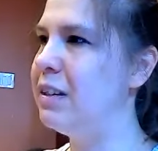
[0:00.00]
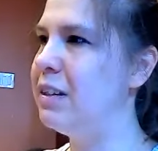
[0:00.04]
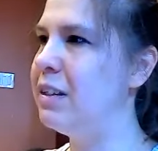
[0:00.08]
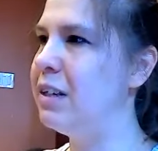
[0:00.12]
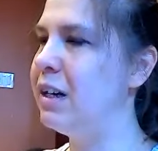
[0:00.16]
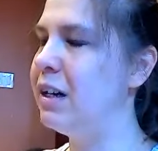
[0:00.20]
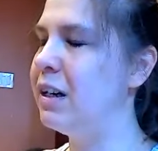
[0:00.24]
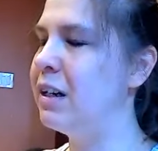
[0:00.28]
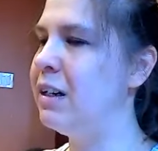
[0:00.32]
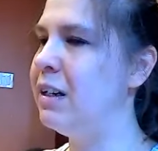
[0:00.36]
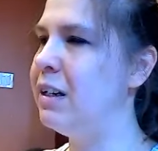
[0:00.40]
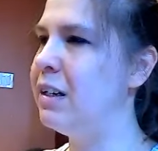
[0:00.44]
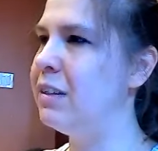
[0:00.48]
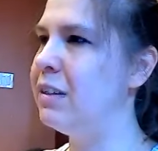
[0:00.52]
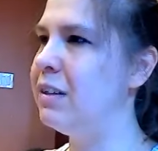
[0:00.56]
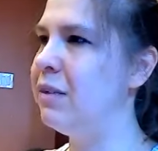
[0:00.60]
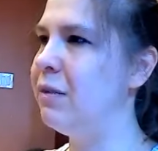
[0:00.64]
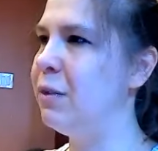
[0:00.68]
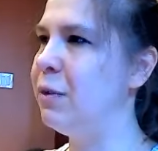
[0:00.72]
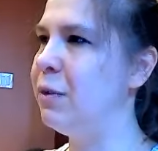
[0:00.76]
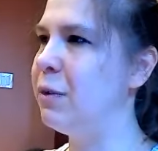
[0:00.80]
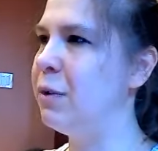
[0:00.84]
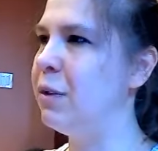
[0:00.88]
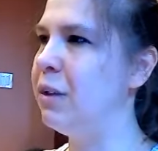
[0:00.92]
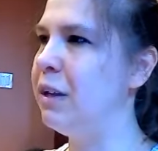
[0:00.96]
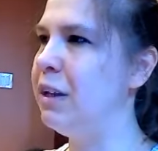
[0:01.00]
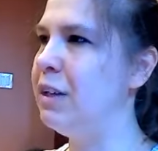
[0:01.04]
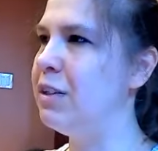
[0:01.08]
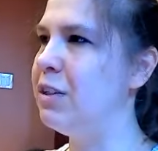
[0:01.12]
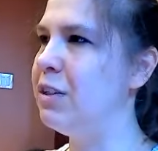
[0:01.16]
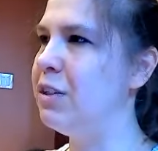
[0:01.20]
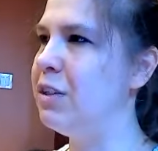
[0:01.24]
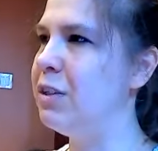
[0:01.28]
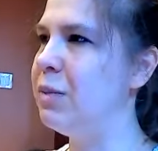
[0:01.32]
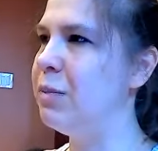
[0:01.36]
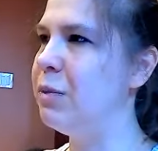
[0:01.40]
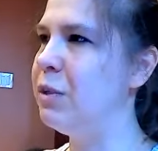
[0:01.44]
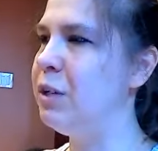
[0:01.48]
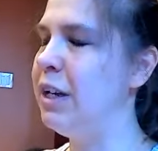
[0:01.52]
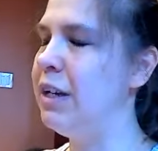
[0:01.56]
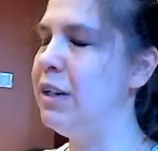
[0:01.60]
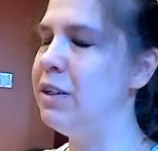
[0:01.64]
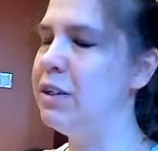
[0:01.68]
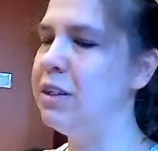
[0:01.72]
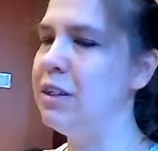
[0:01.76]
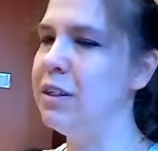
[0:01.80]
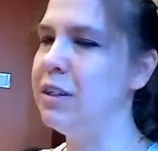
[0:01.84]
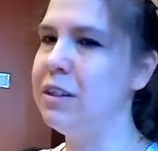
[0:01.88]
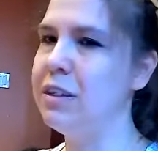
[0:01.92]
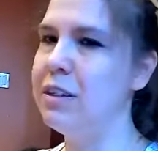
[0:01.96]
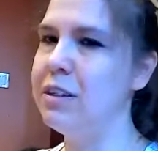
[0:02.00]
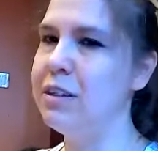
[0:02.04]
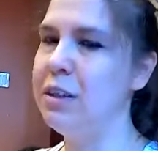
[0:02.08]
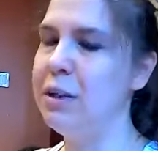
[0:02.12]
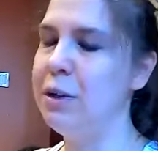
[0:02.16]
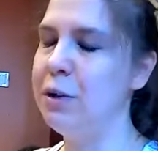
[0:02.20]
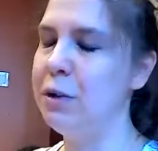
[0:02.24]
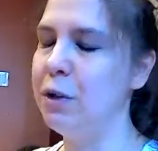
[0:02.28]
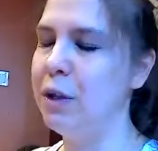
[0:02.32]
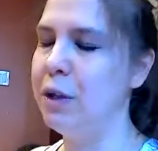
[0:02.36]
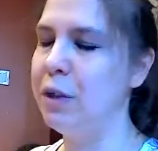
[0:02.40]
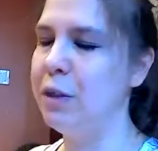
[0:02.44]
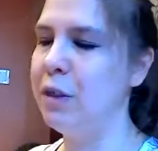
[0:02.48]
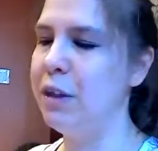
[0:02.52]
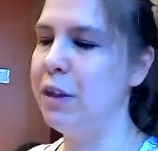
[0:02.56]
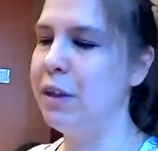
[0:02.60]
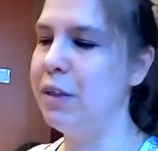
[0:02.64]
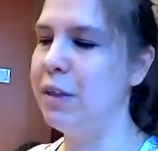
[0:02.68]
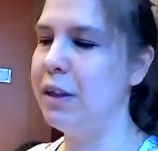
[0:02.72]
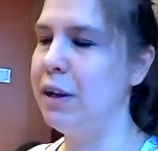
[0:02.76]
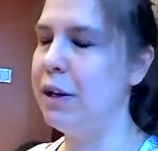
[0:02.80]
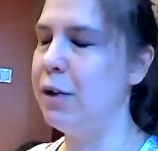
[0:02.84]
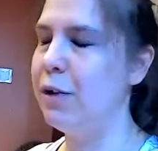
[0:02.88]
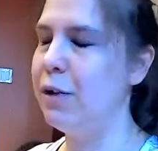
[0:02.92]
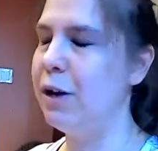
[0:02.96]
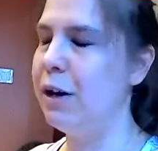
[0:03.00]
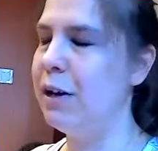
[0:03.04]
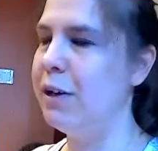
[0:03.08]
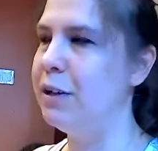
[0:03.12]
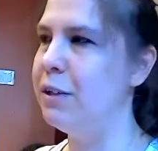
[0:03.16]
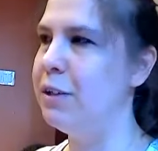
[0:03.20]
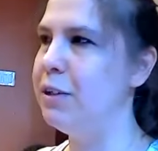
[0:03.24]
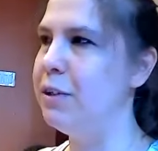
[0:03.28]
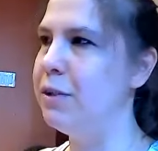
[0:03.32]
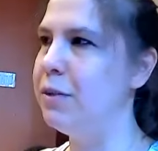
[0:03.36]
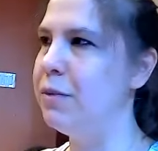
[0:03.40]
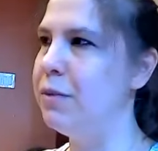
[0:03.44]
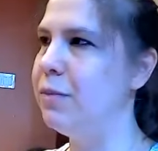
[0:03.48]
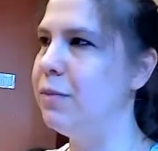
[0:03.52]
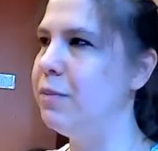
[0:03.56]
stuckness of the relationship changes it's the only thing they know how to do